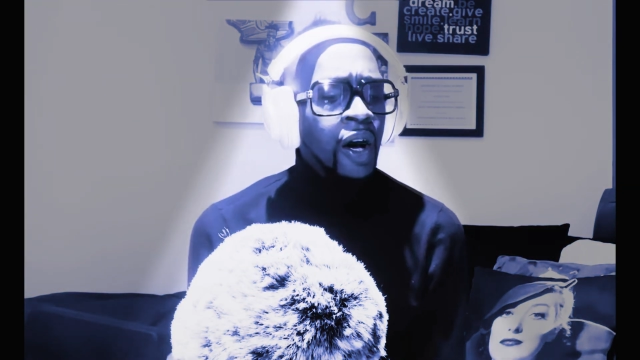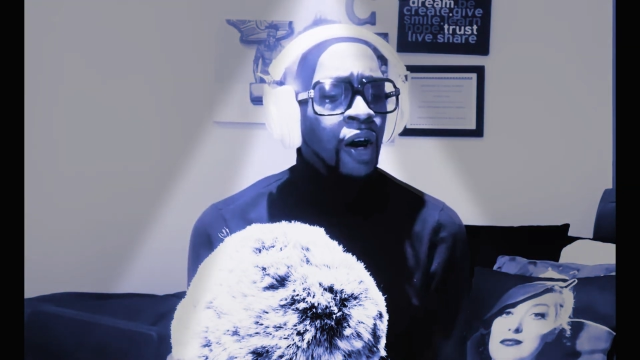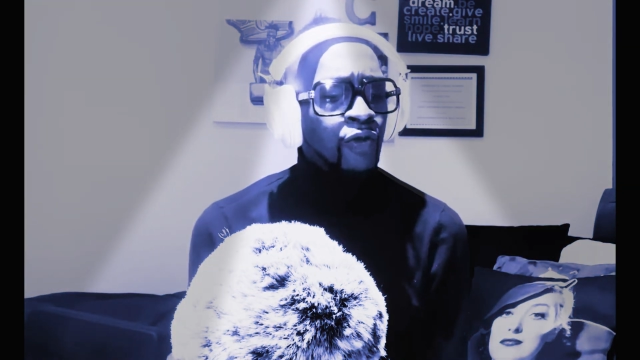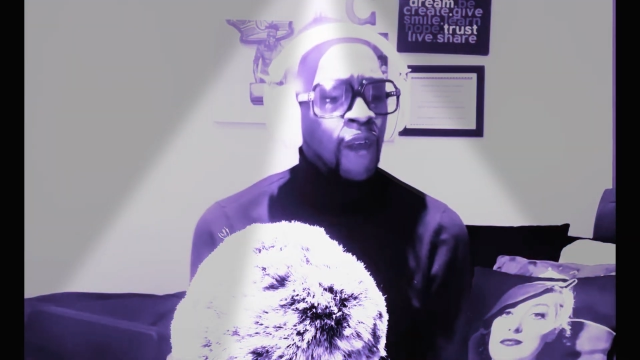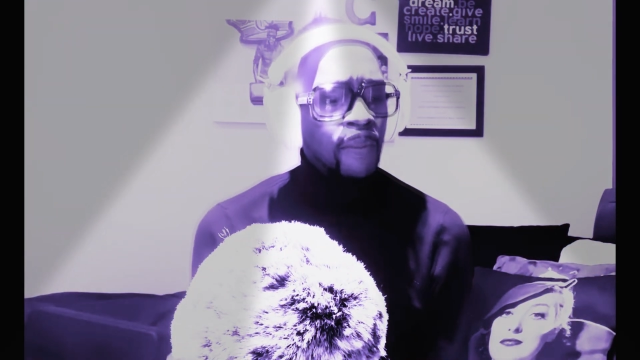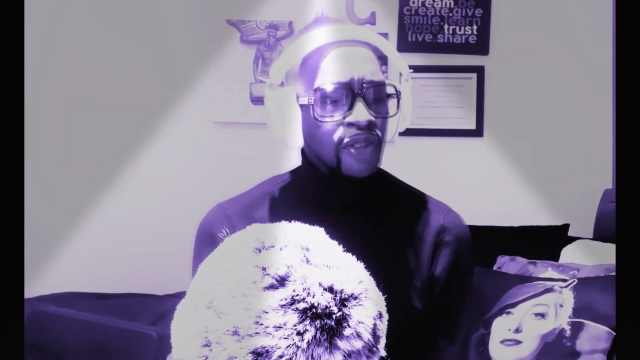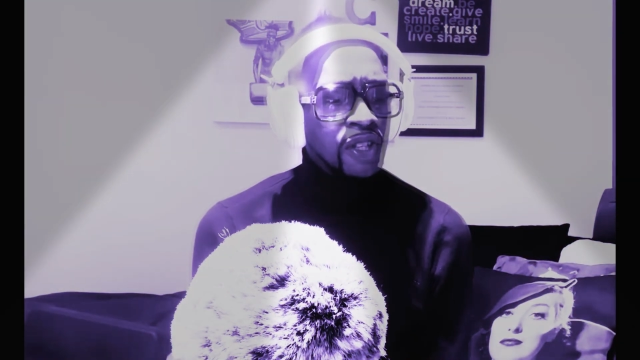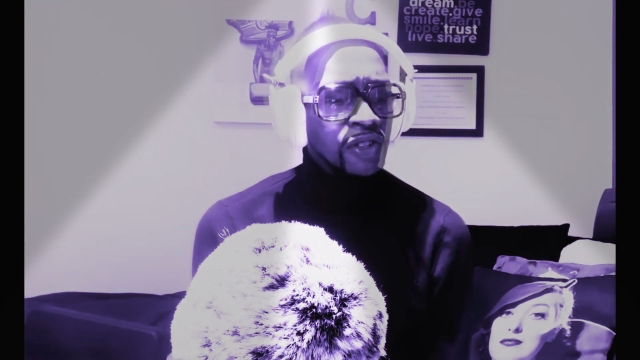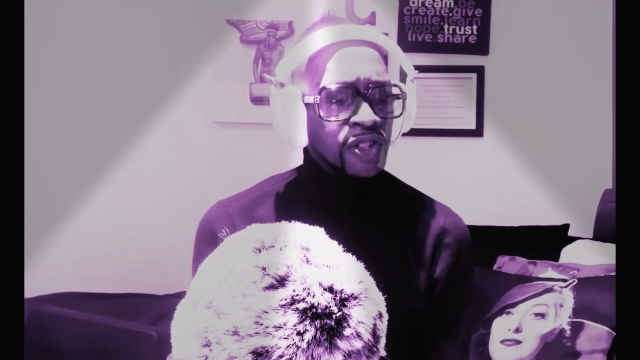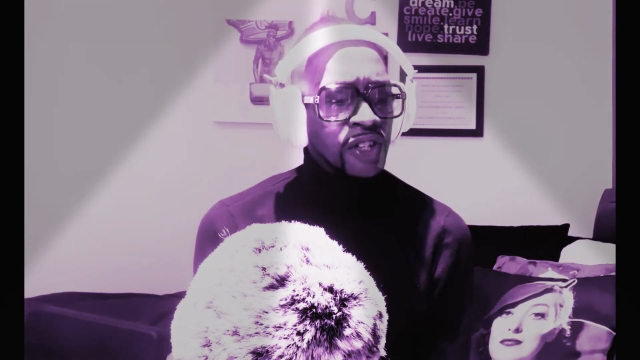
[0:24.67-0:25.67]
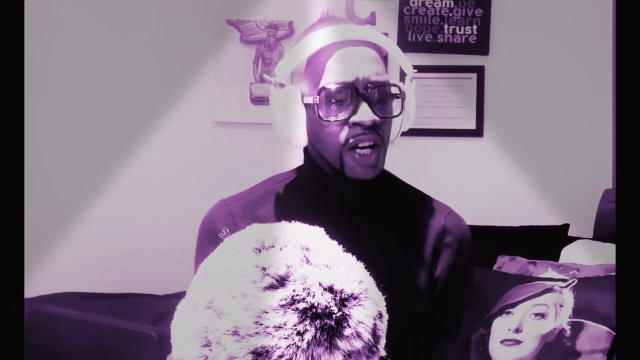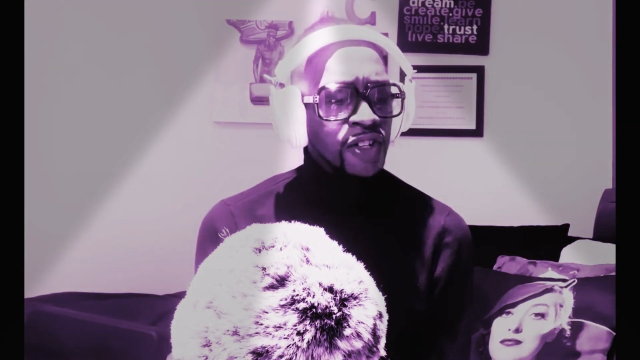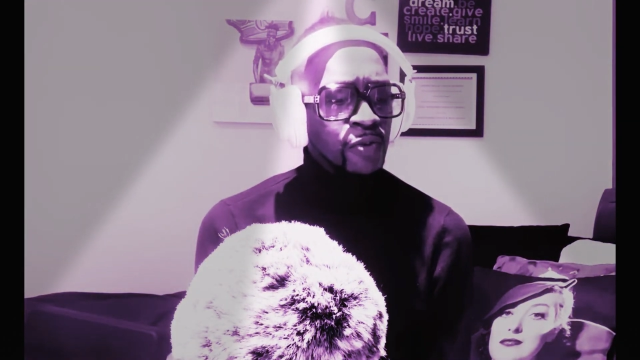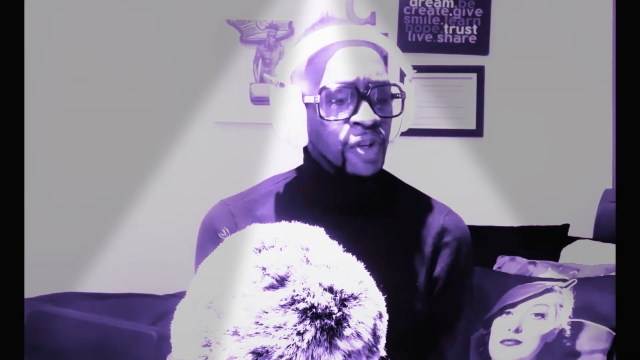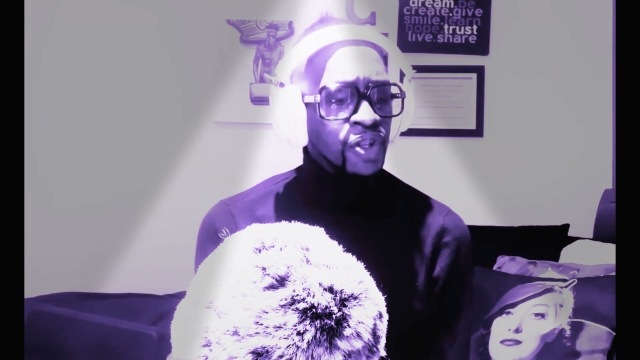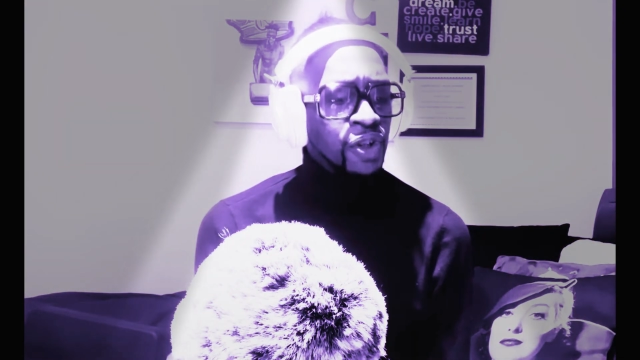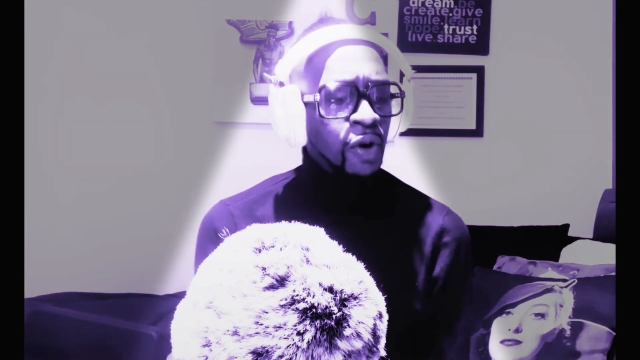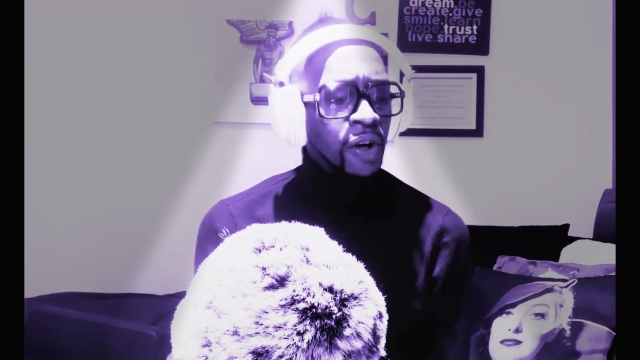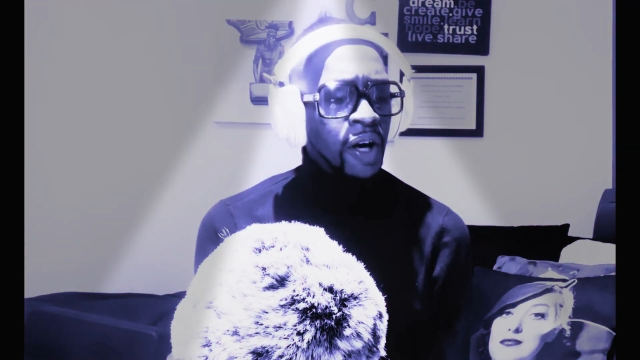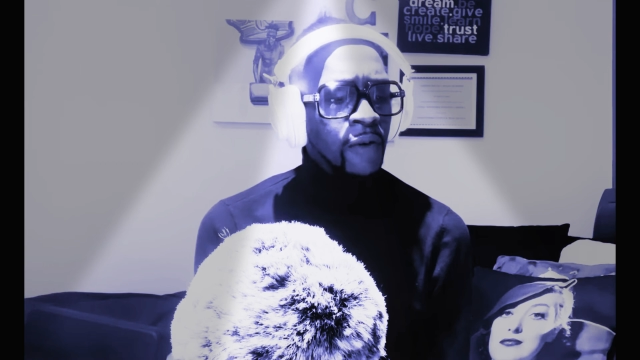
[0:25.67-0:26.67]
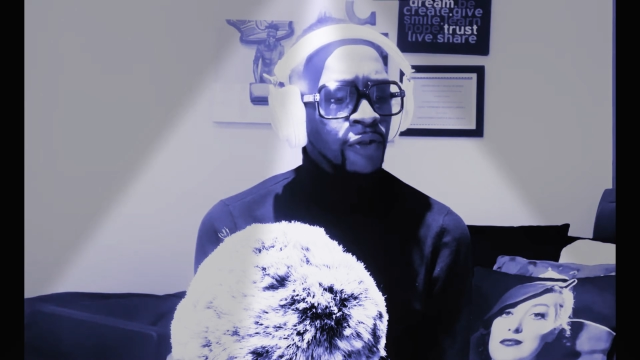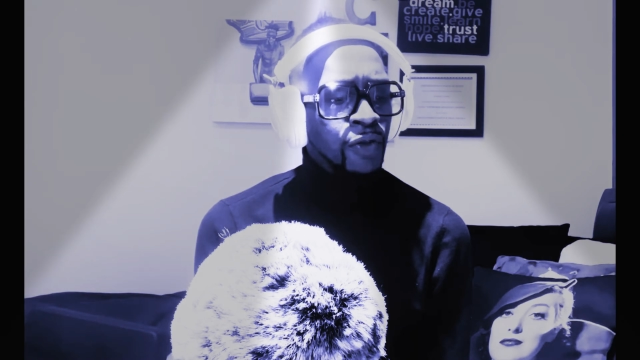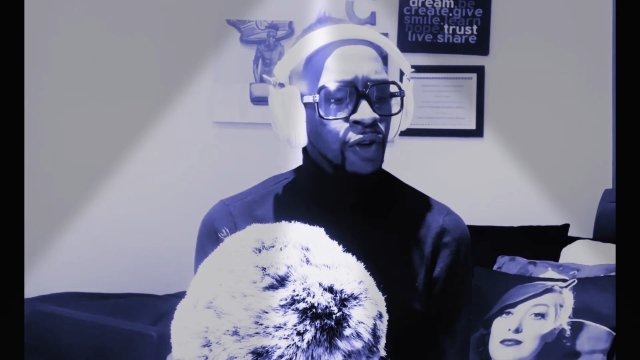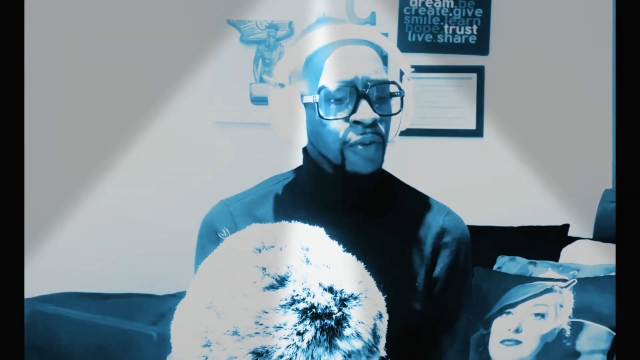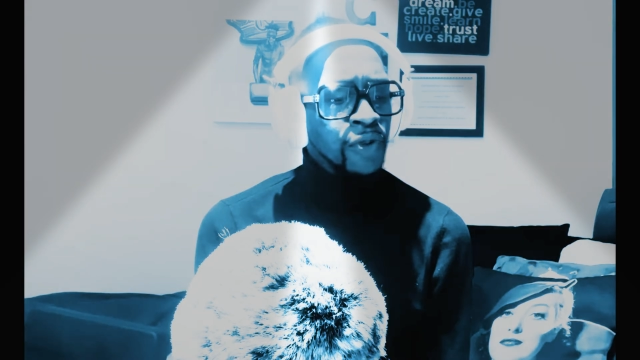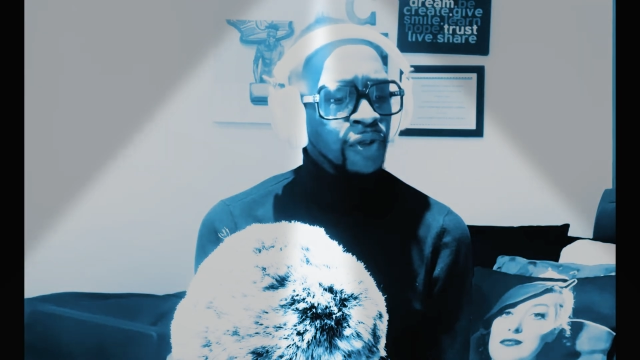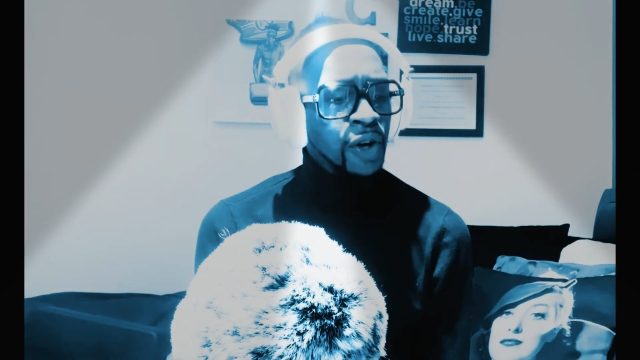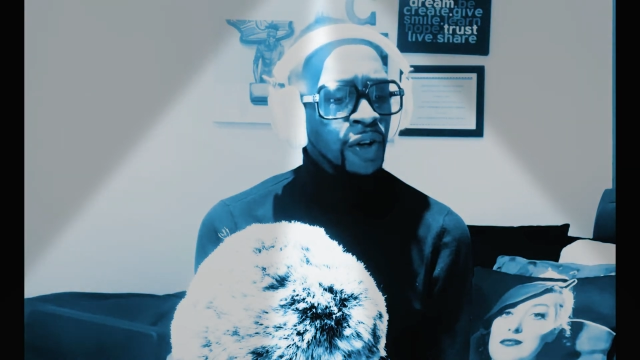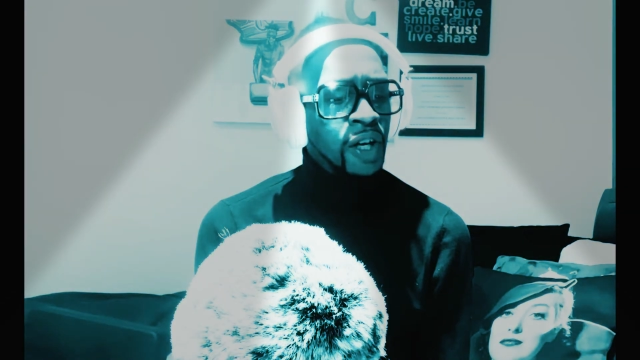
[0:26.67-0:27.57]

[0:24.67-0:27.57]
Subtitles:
Robinson discussed what she thought of the group's 30th